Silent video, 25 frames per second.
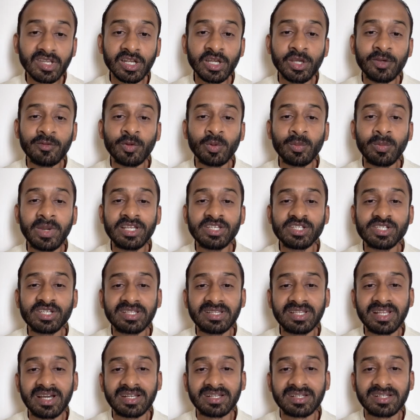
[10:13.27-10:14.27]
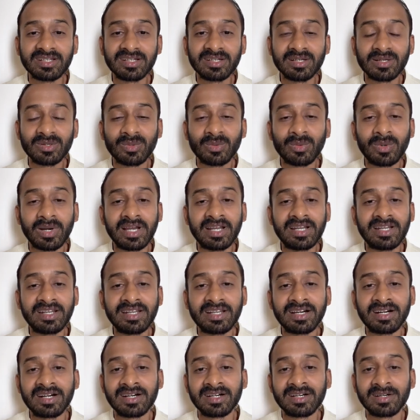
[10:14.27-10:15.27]
if you mention that
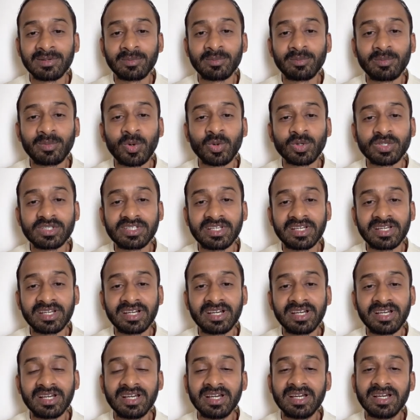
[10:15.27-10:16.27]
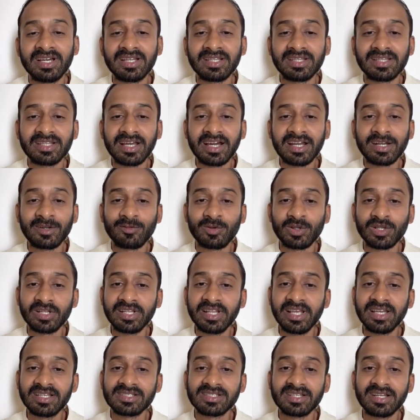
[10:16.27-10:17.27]
while posting, that for the
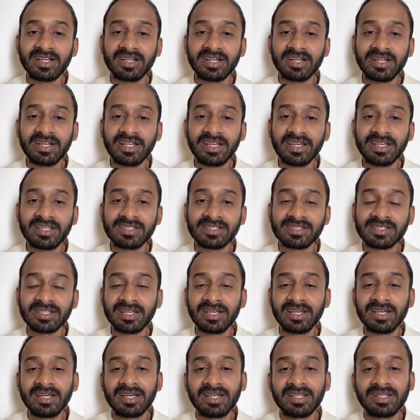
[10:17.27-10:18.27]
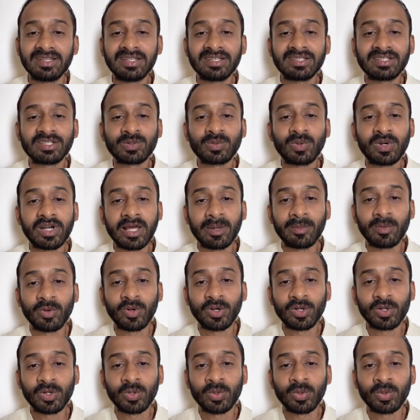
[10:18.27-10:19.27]
next 100 days this is what I'm
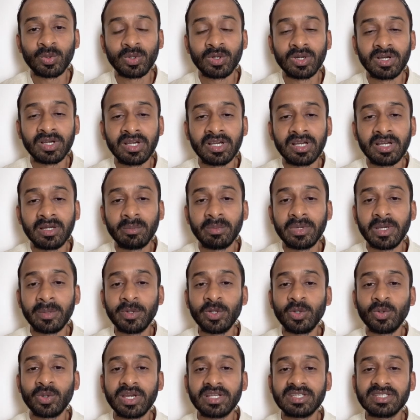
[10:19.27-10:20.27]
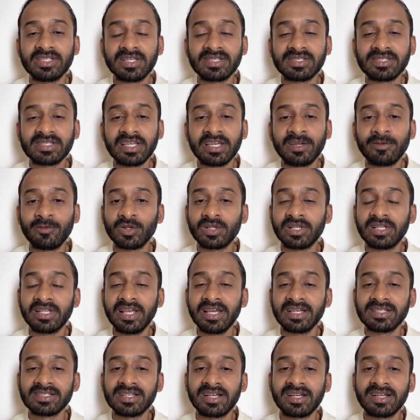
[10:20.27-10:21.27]
going to do. Maybe you can just say, for the
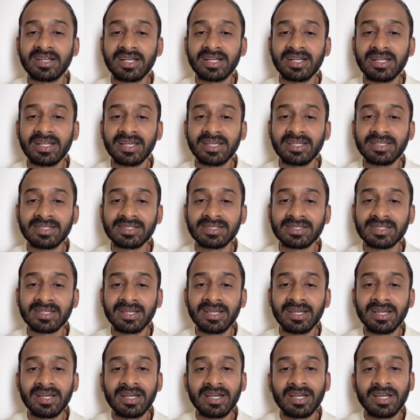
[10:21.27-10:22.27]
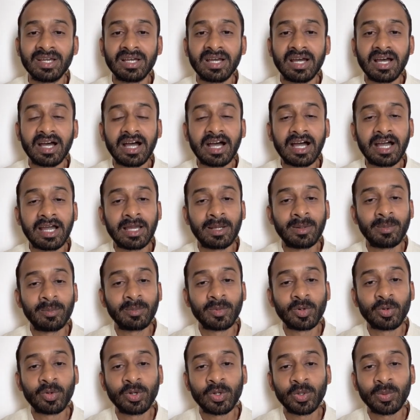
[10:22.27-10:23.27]
next 100 days I'm
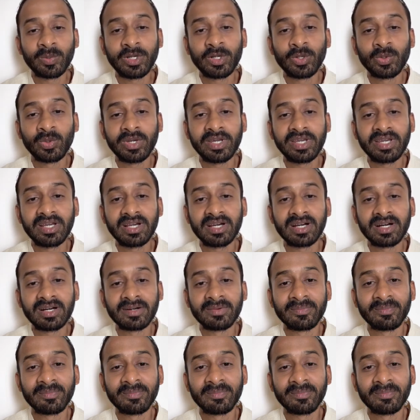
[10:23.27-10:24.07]
going to be doing